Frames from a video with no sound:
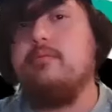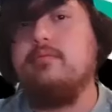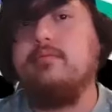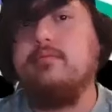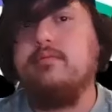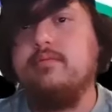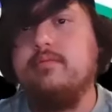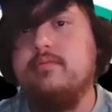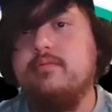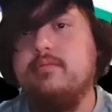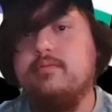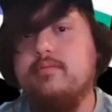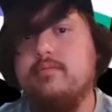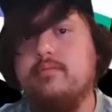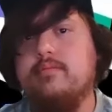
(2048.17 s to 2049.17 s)
Yeah,
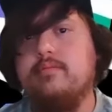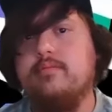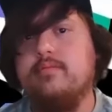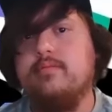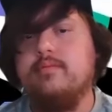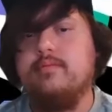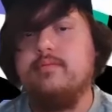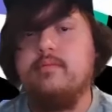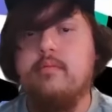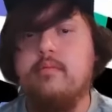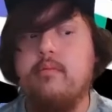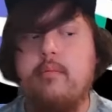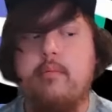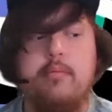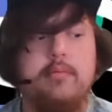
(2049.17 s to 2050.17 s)
so
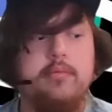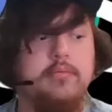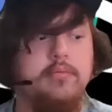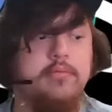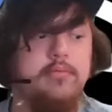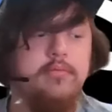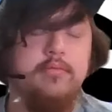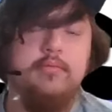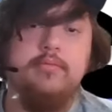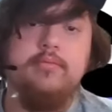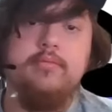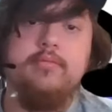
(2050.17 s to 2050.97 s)
we are